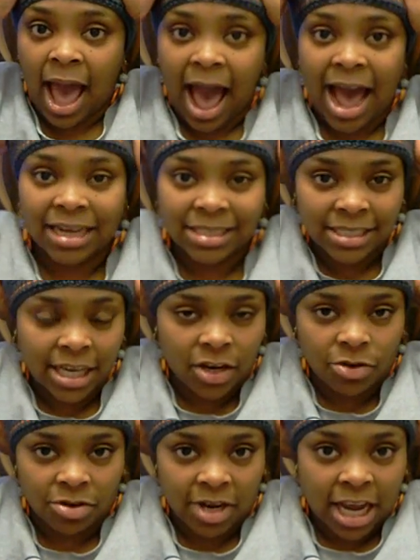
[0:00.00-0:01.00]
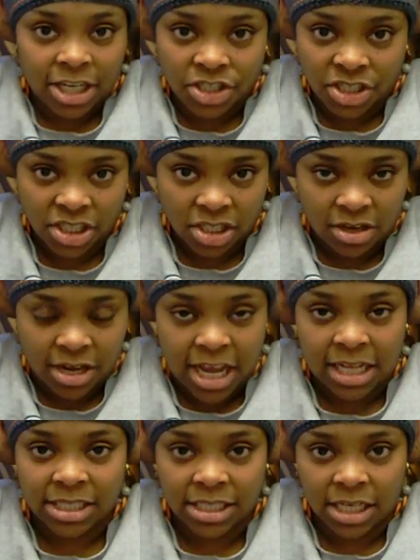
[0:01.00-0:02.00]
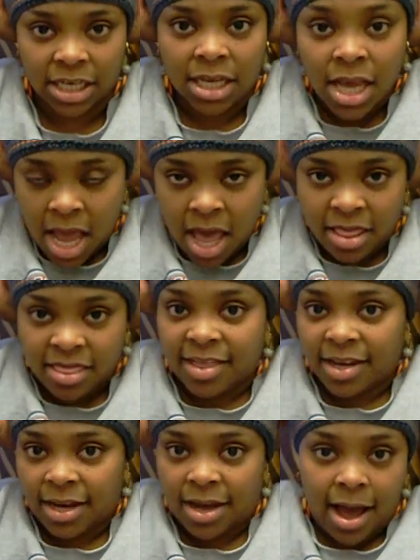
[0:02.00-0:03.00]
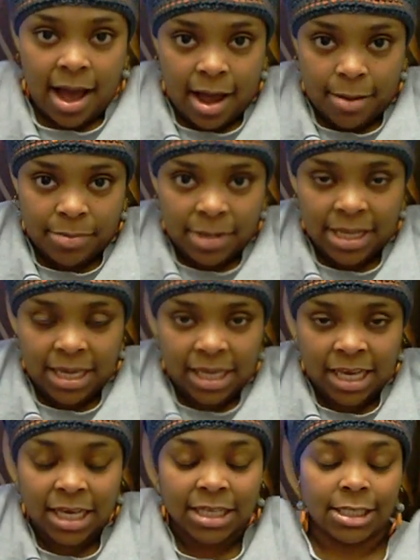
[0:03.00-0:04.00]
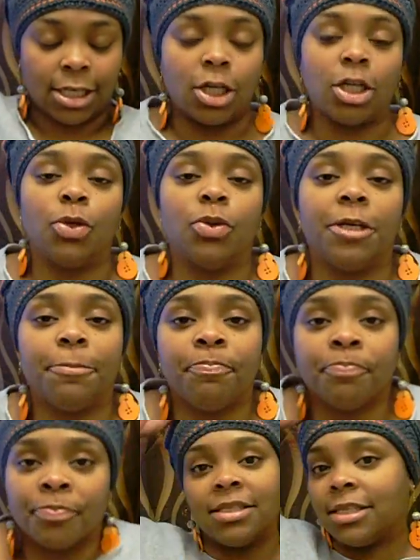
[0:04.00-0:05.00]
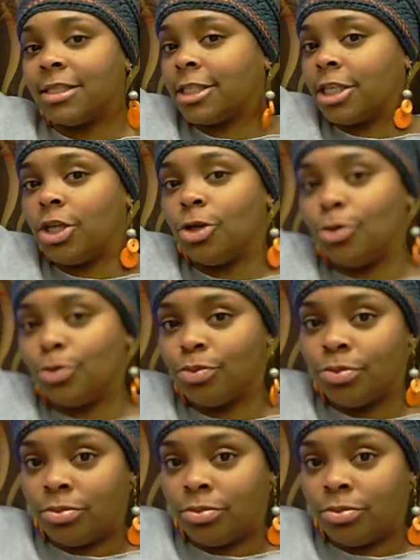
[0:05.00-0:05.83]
I Say Creations on Etsy. The link is included. Isn't this cute?